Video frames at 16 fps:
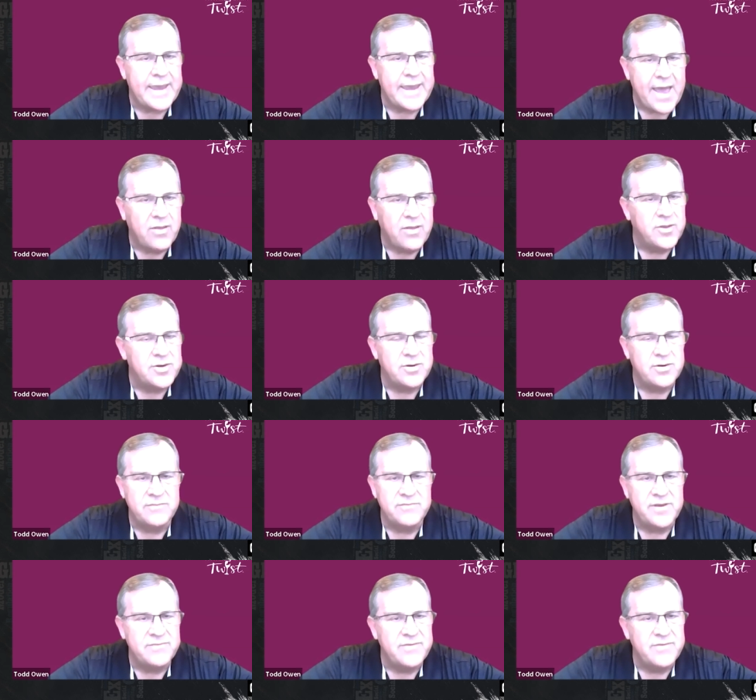a
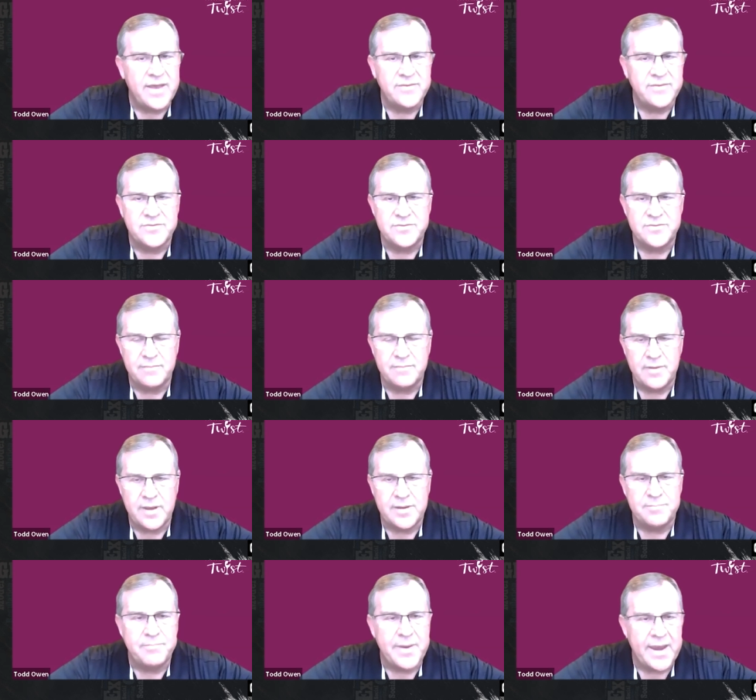calendar of events
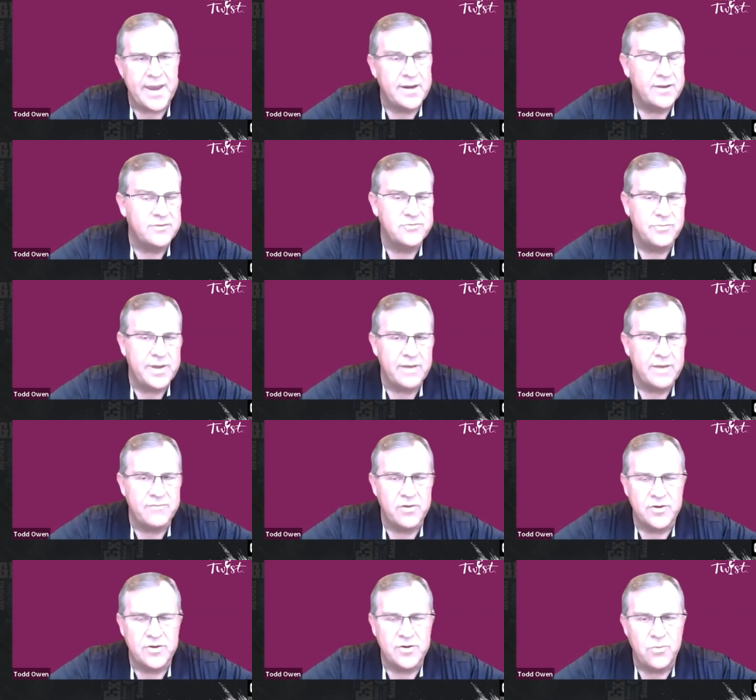and paintings. We
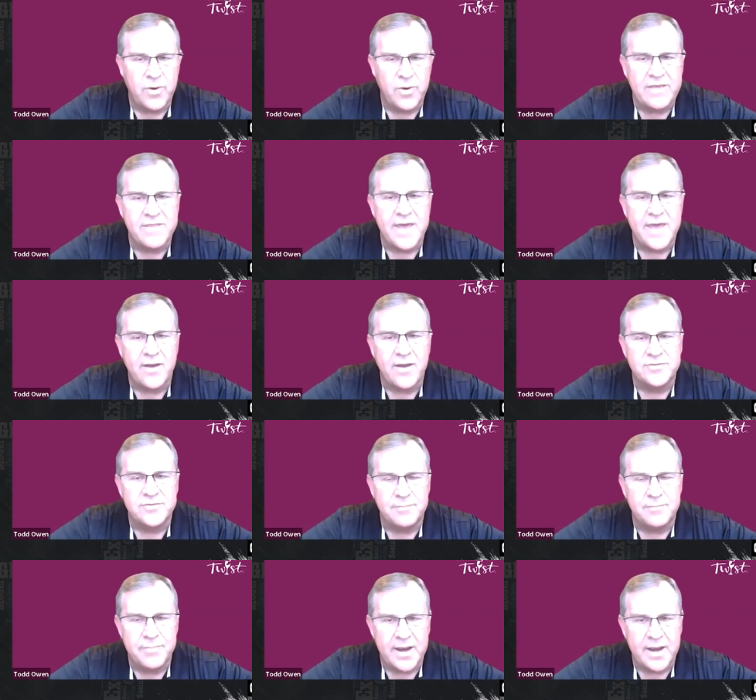have over twenty
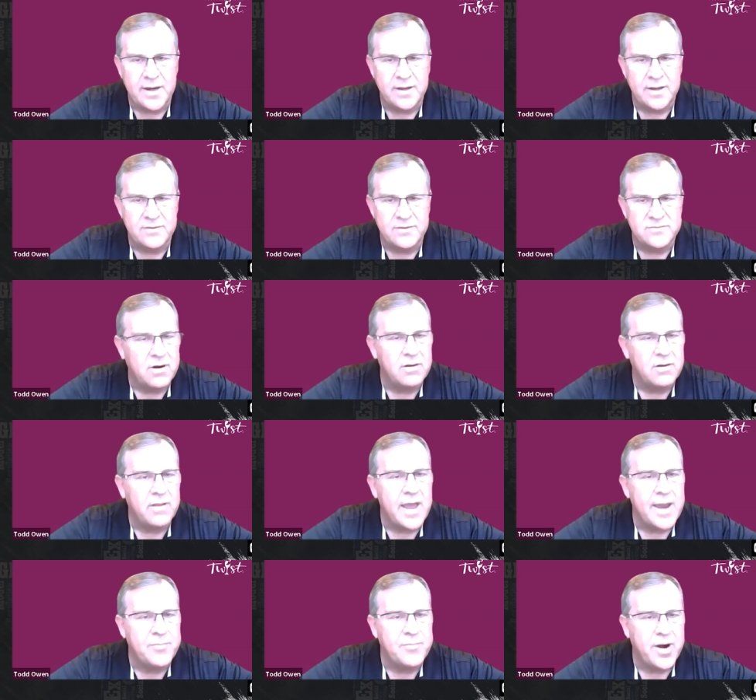thousand paintings in our
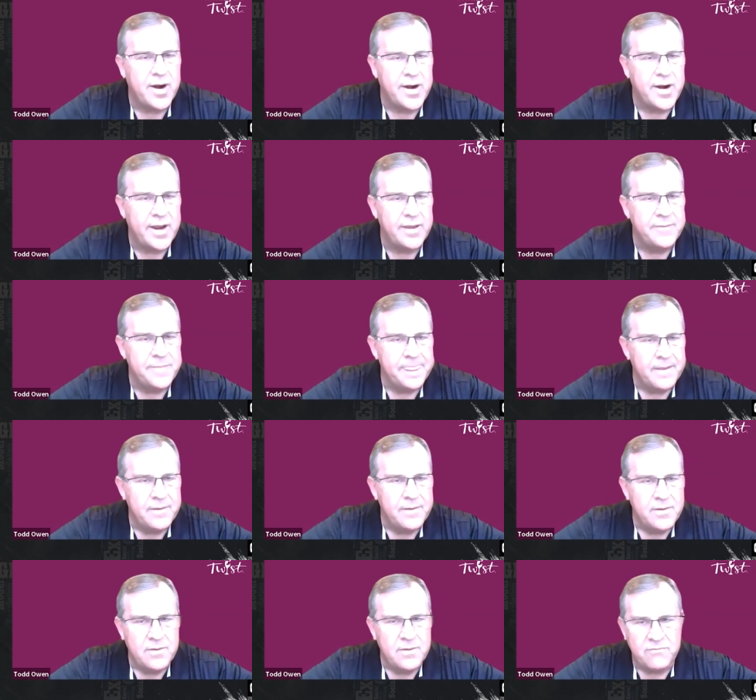library.
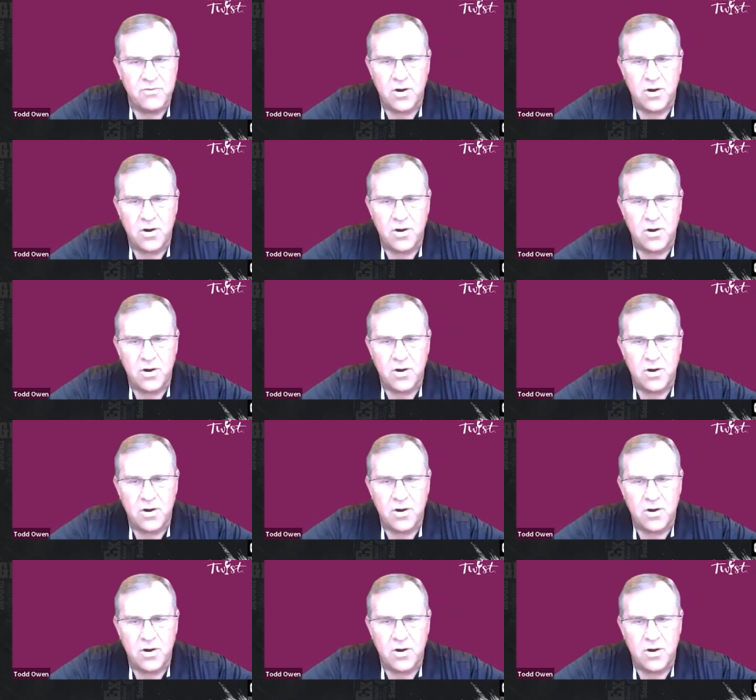Wow.